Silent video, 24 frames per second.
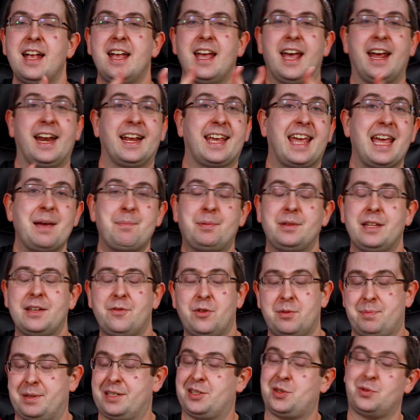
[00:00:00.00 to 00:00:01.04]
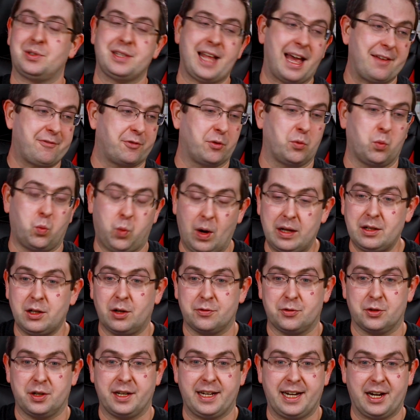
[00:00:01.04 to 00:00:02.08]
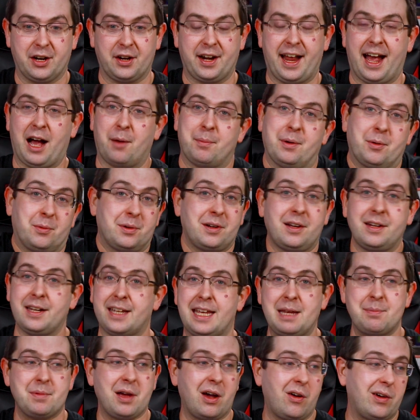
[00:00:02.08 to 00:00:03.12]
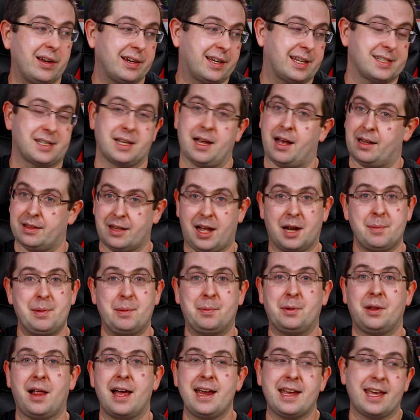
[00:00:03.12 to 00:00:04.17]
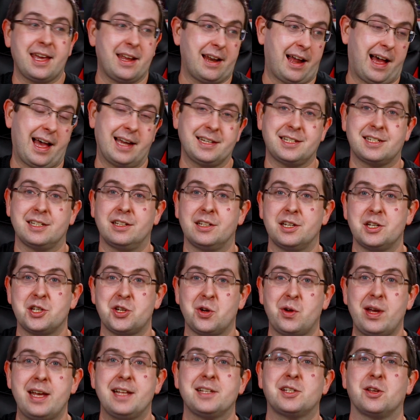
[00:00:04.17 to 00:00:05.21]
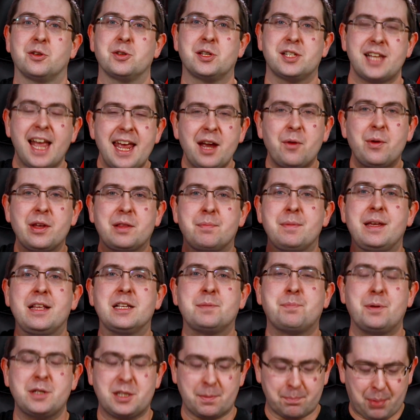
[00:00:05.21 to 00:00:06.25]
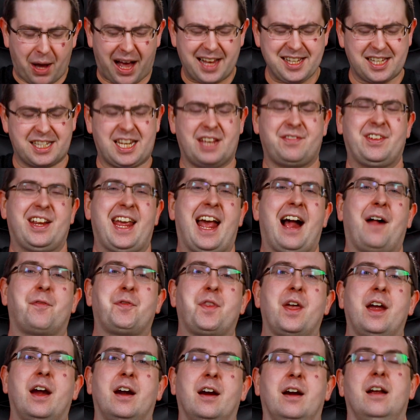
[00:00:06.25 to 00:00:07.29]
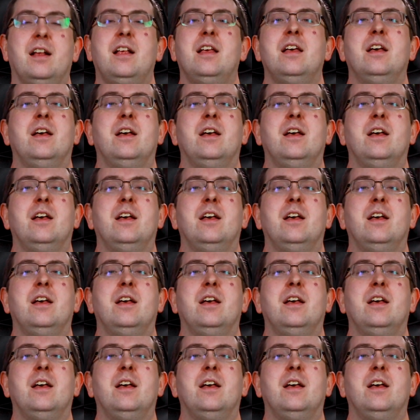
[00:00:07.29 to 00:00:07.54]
And I can't believe we've been doing that for well over a year now, but we're going to keep going because a lot of people like it. I still enjoy it. So say it with me. Let's put some positivity out there.